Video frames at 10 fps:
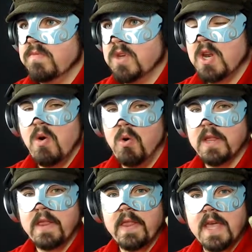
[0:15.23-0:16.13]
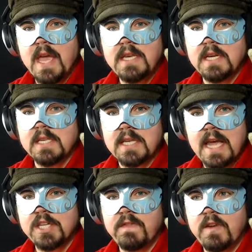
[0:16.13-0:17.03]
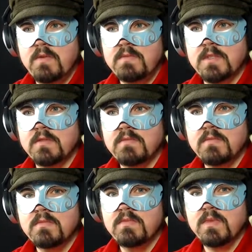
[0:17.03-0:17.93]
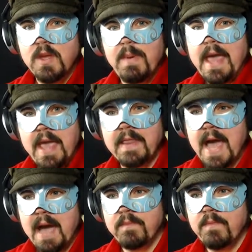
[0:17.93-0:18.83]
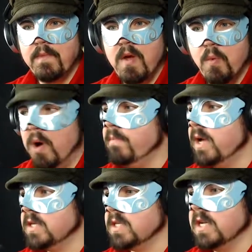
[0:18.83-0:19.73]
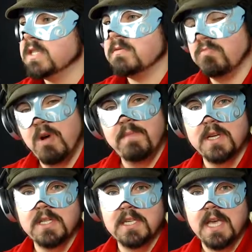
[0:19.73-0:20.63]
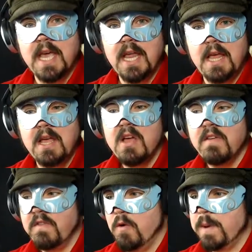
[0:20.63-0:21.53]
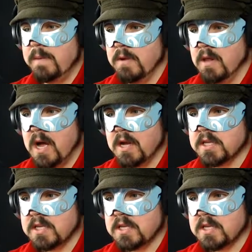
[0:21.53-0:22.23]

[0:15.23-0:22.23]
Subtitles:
you know, all of that, the 80s slasher films, you're playing that. One person is a killer, 4 people are the